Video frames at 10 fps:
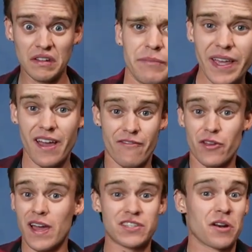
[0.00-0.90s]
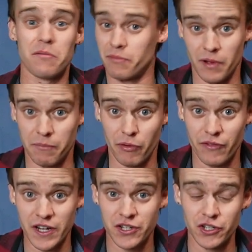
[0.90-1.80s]
But yeah, if you guys are a
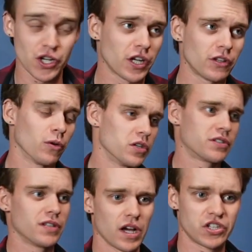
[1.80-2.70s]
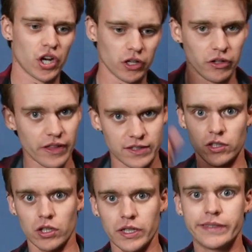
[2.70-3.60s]
professional juggler or a juggler that's
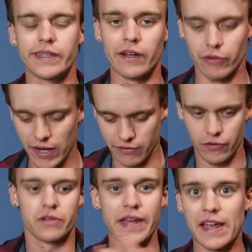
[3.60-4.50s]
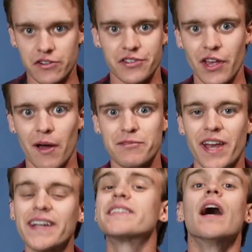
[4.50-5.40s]
good and ready for dangerous
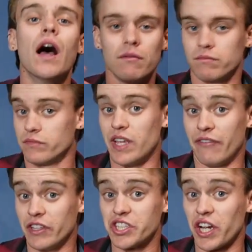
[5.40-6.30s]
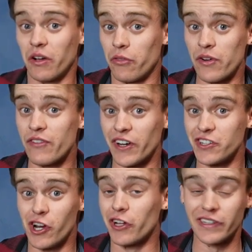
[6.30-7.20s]
objects, definitely check out Three Finger
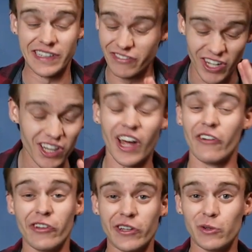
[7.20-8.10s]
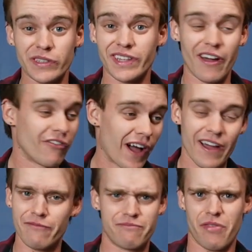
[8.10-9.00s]
Juggling. They've got a lot of really cool stuff.
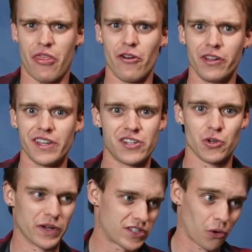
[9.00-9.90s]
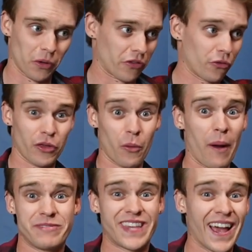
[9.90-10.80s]
I've thoroughly enjoyed scrolling through their
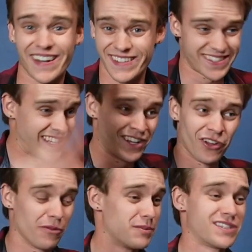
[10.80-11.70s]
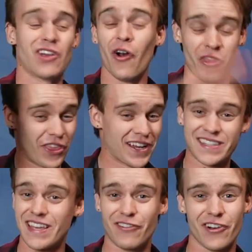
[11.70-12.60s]
website and seeing all the bizarre things
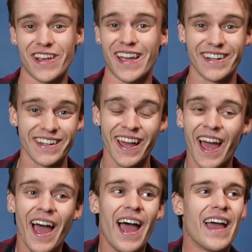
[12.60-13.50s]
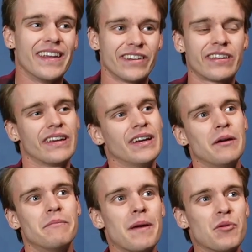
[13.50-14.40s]
they've created, and
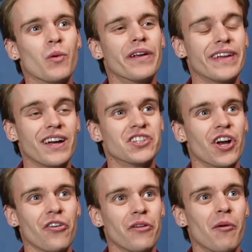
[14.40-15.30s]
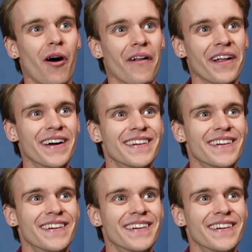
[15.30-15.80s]
maybe one day I'll juggle them all.